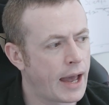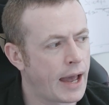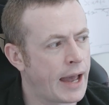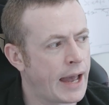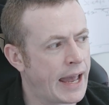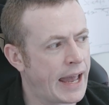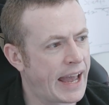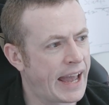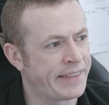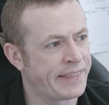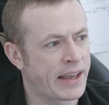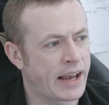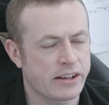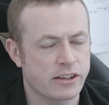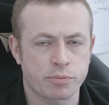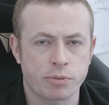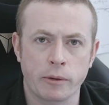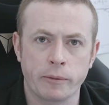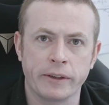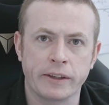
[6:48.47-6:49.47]
uh, and
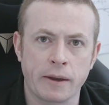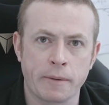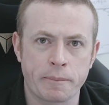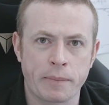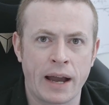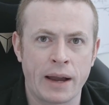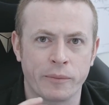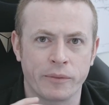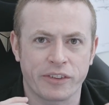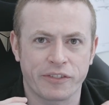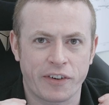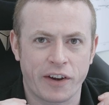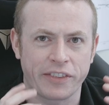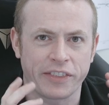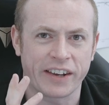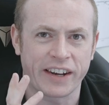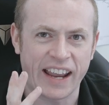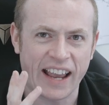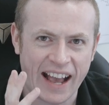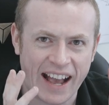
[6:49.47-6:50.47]
that's probably combined with the
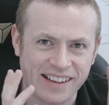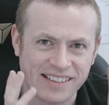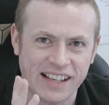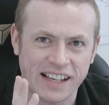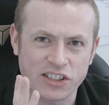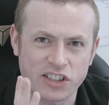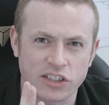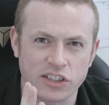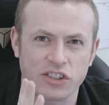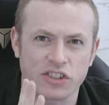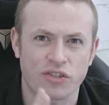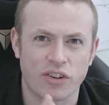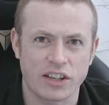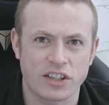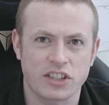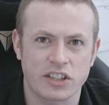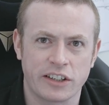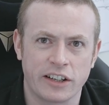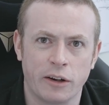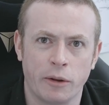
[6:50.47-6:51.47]
fact that it has actually
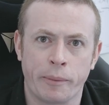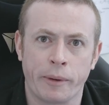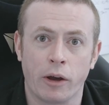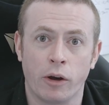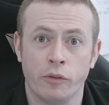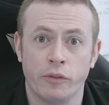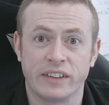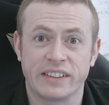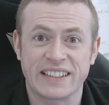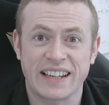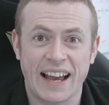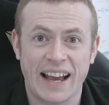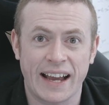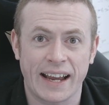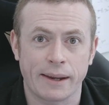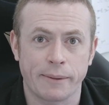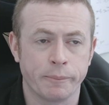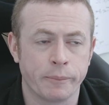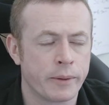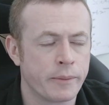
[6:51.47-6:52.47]
stretched a little bit over
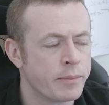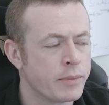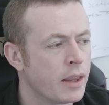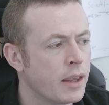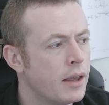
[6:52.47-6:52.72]
time.